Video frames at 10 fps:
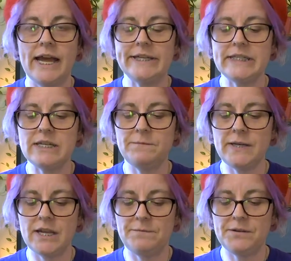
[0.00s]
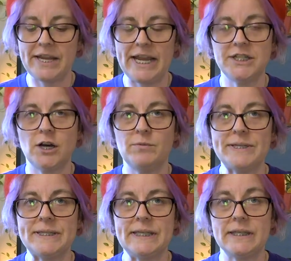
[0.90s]
And even if you can't
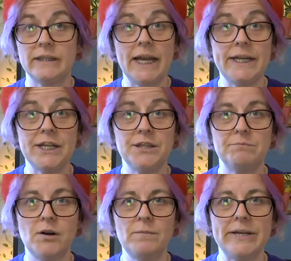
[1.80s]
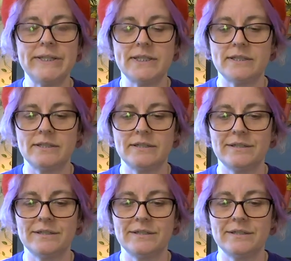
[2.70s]
always see the light in the moment,